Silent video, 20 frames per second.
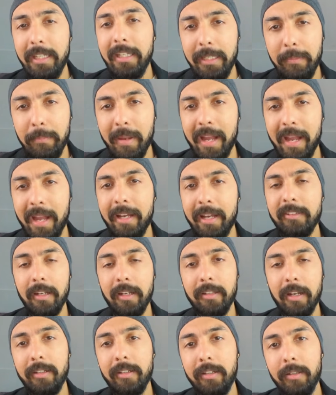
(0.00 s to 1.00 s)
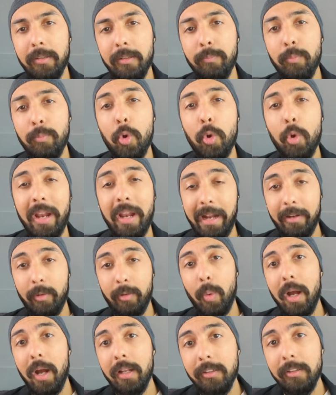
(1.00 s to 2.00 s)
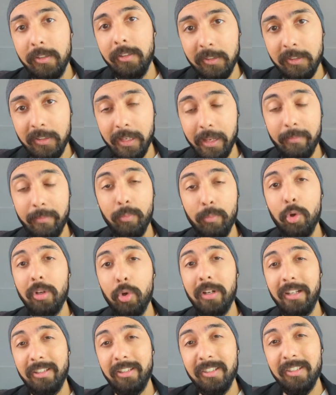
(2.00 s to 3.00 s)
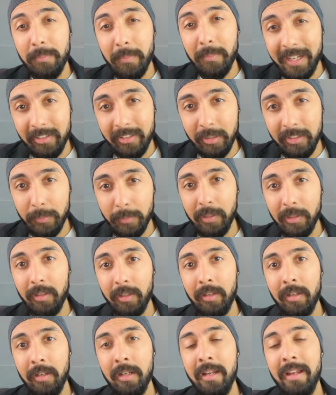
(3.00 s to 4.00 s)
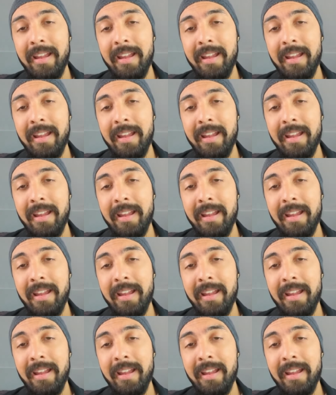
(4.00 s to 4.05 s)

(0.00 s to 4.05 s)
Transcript: Emacs and other more advanced and more customizable